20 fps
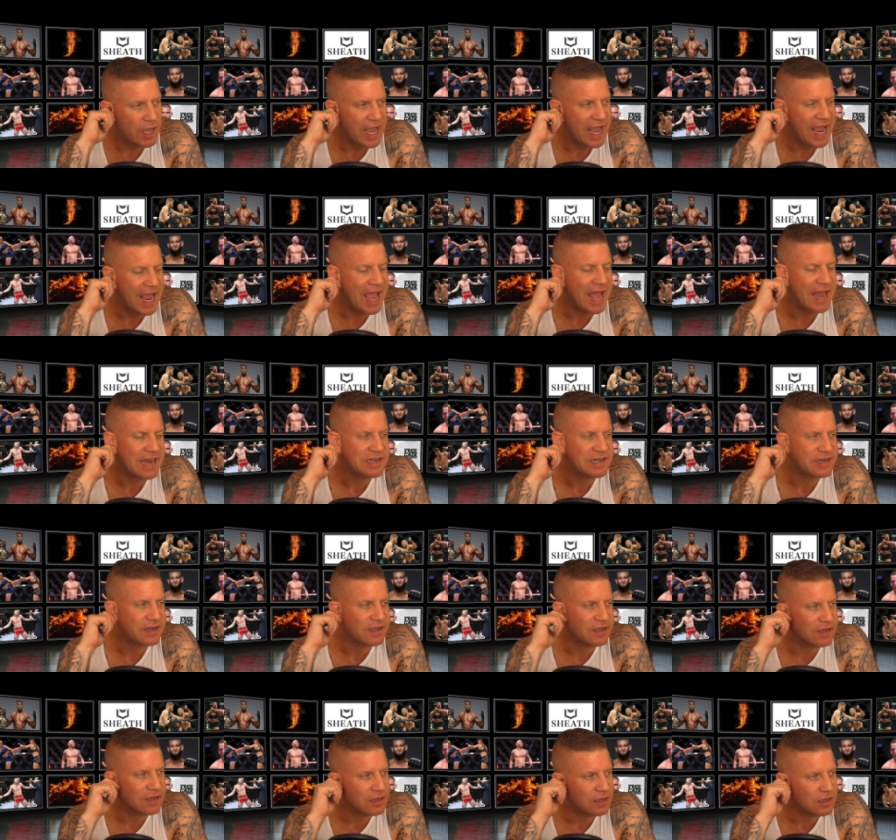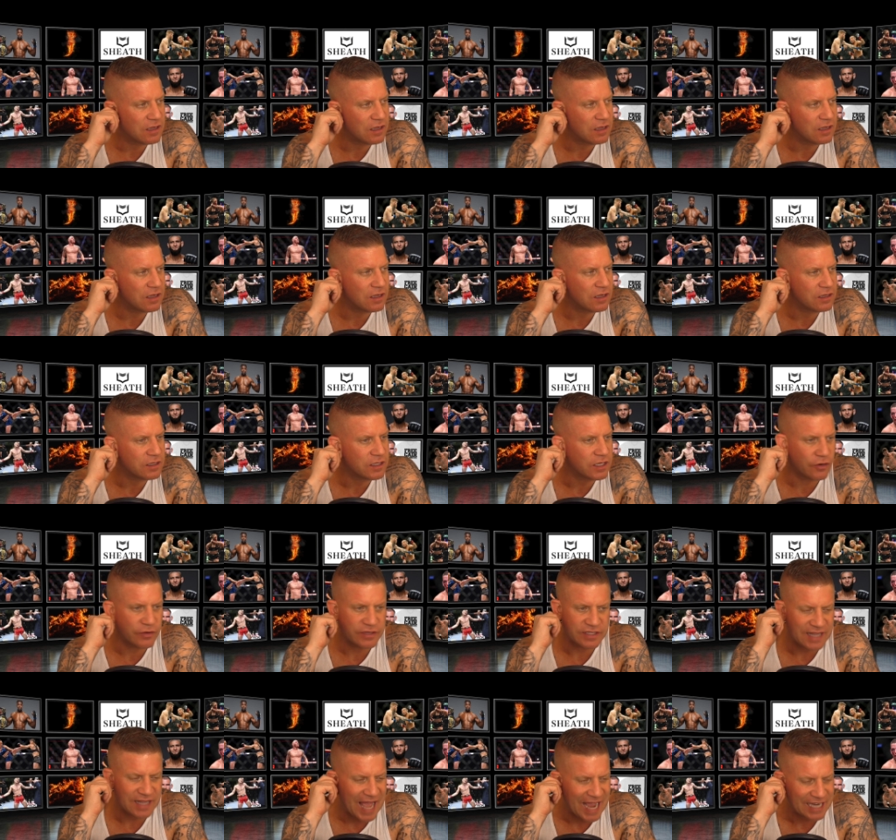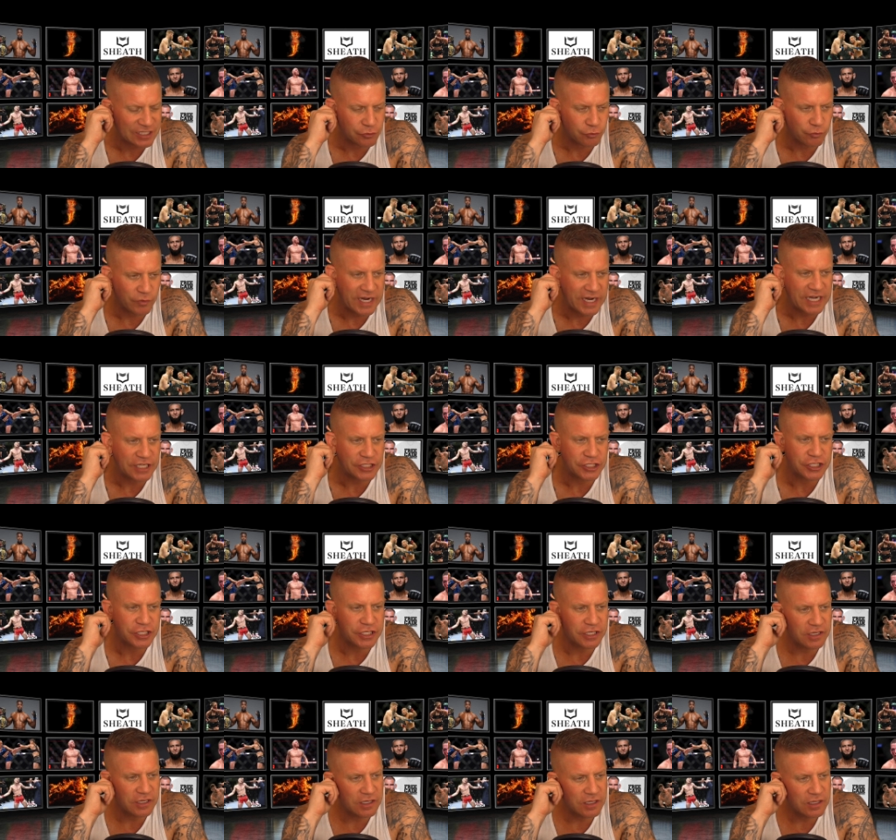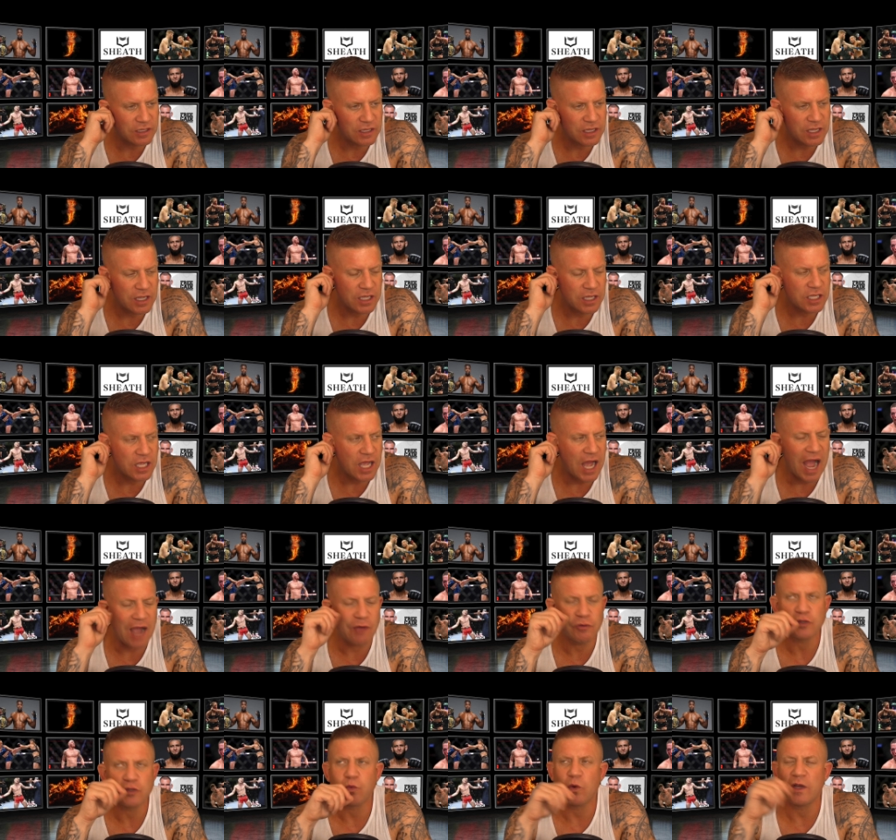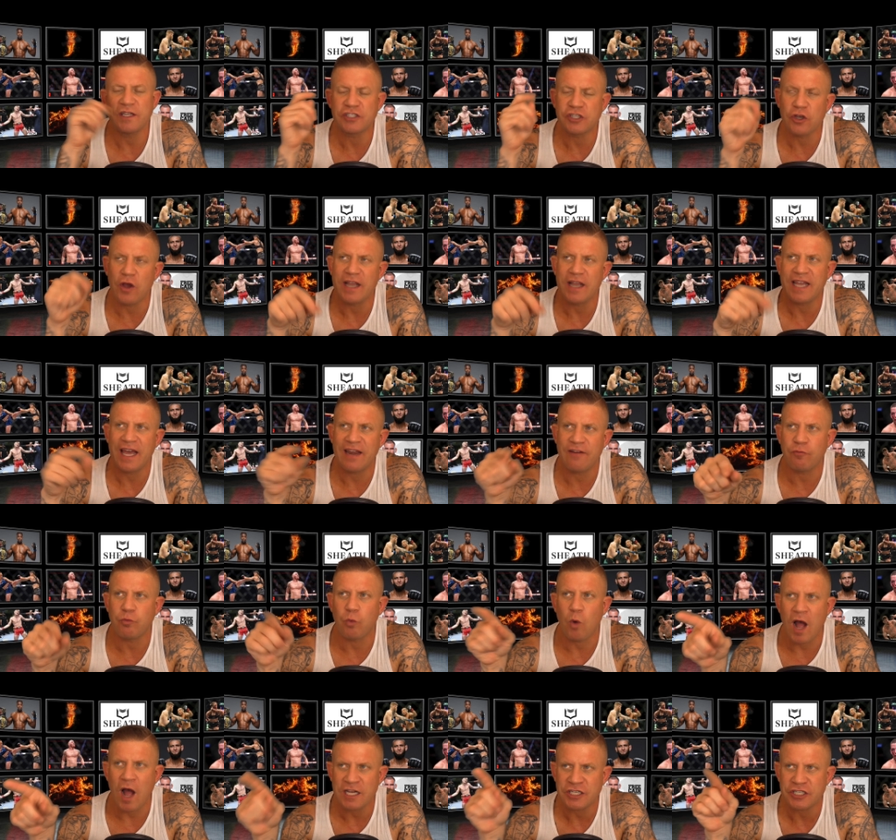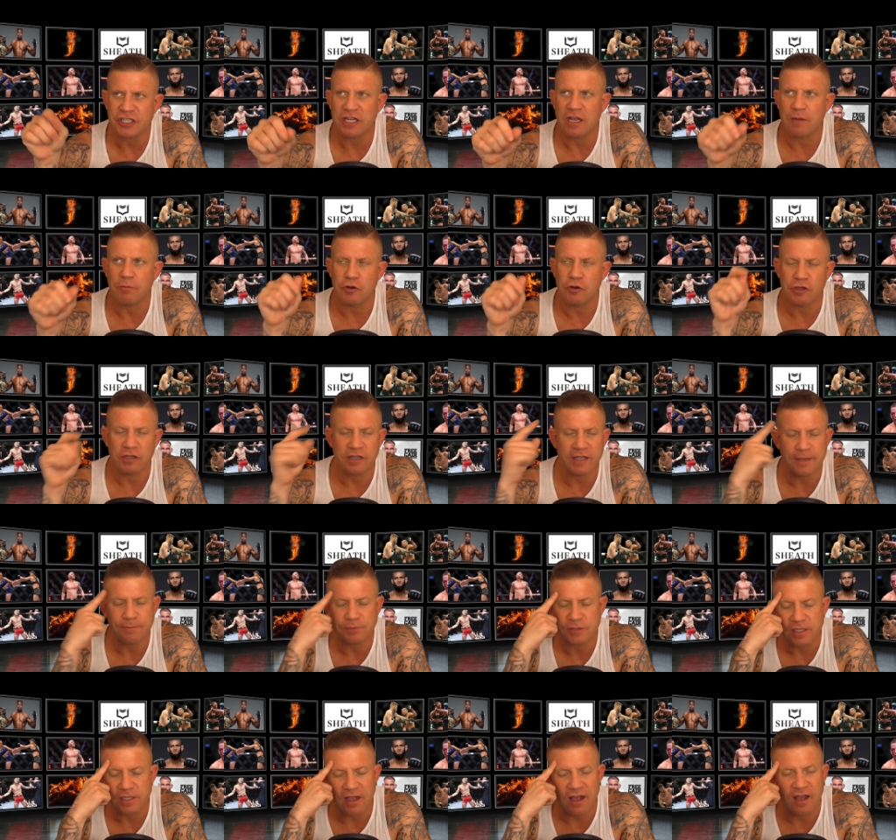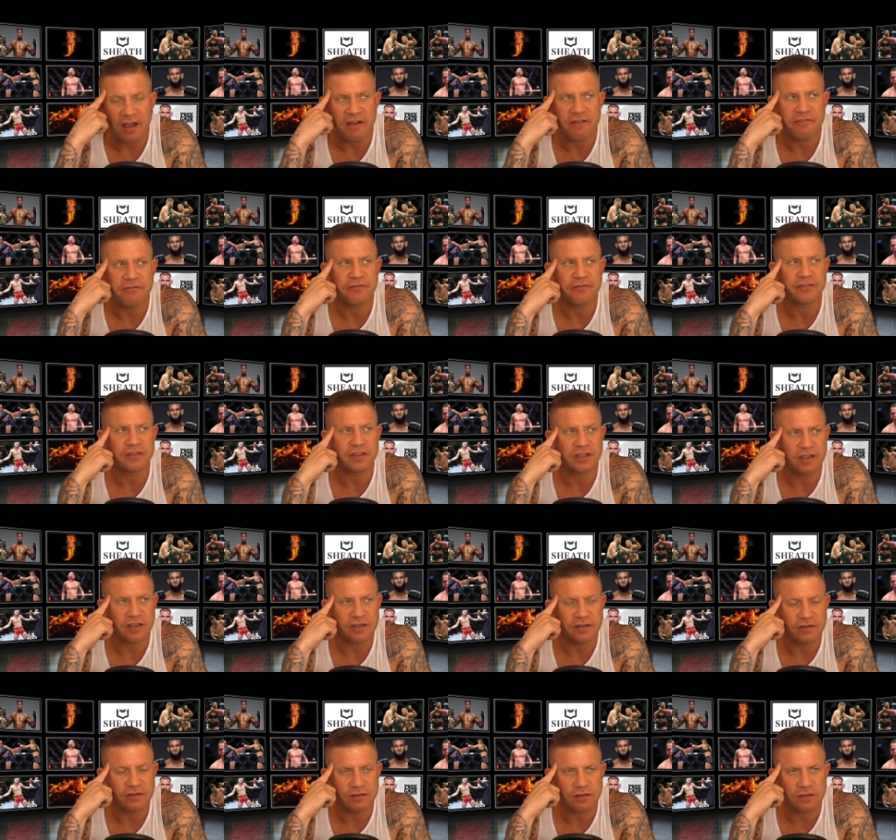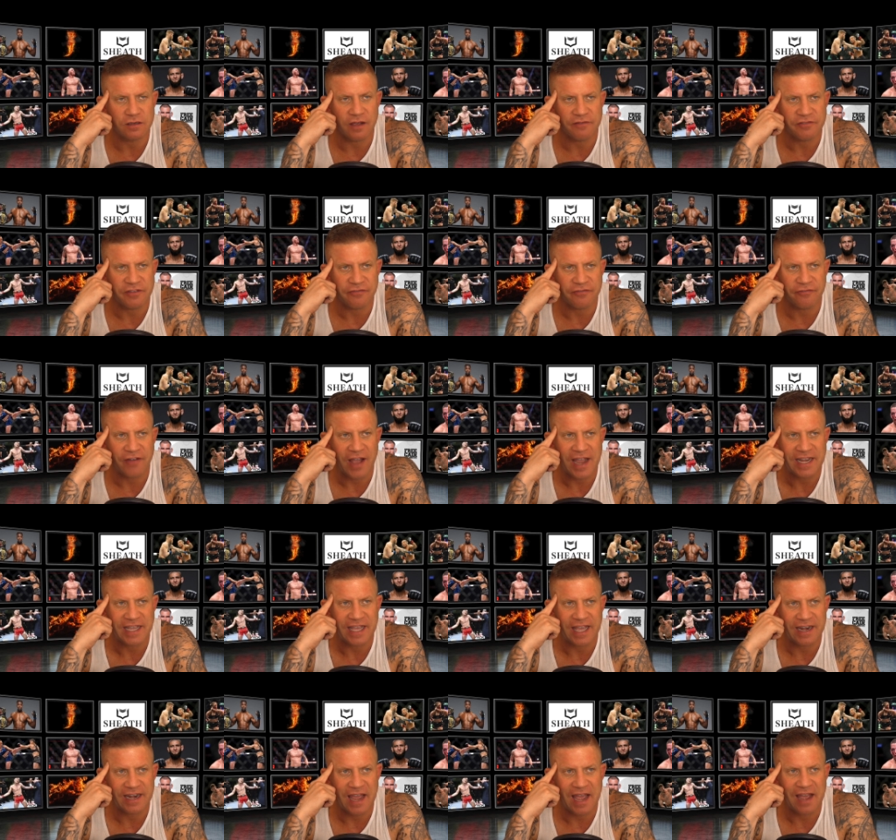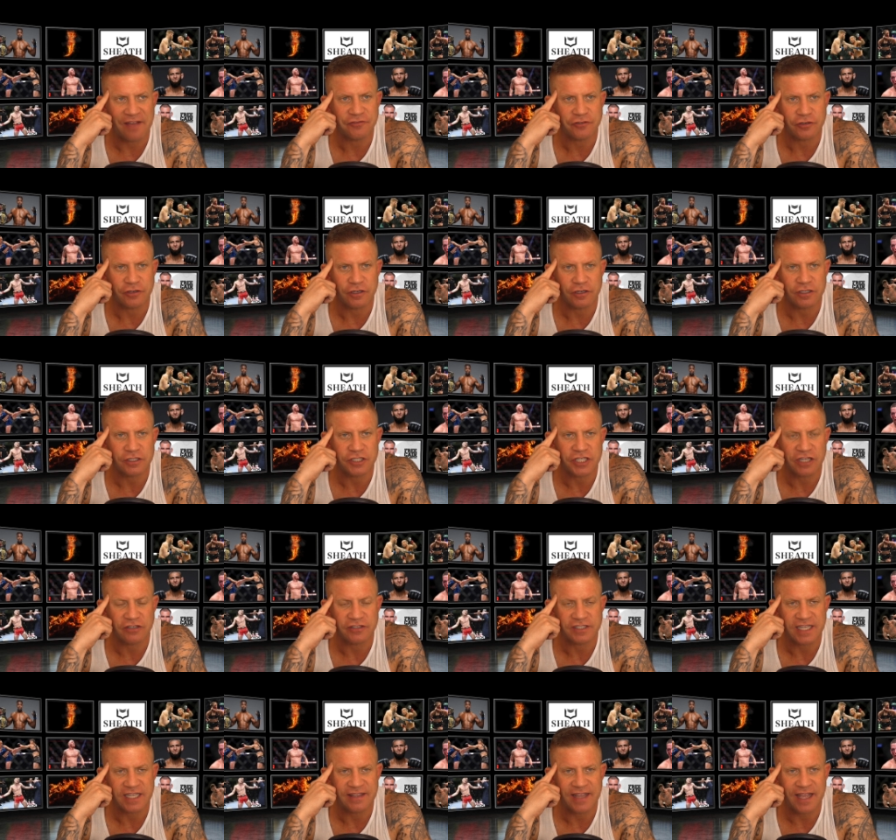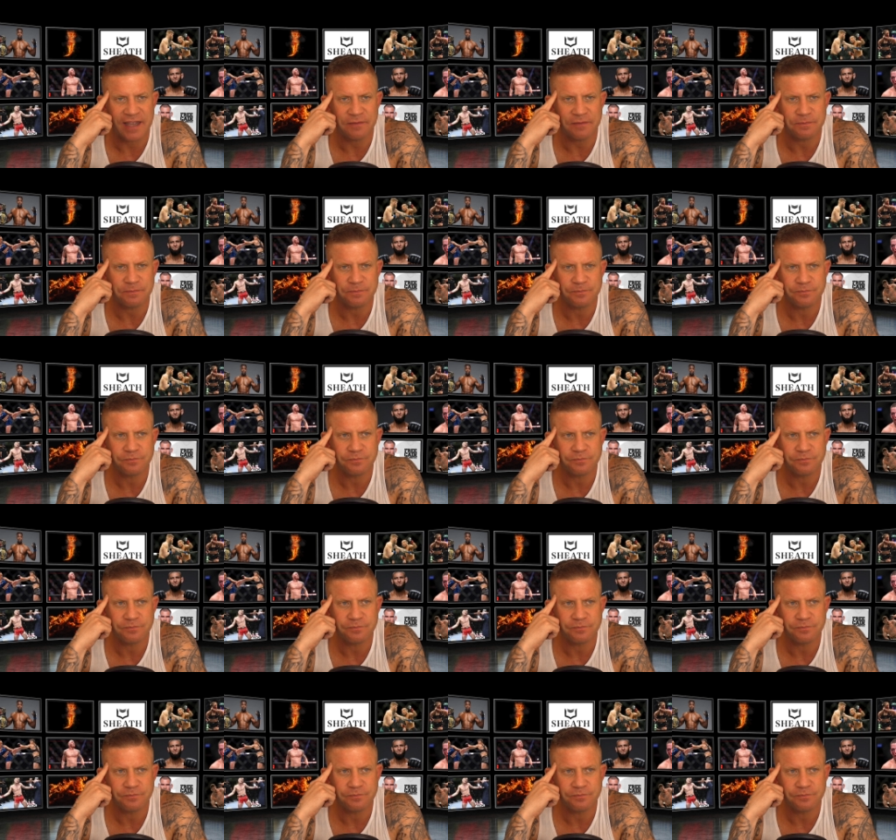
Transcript: and you know he lacks reach." I was and so I kind of watched a couple clips of the of the fight again after Chael said that.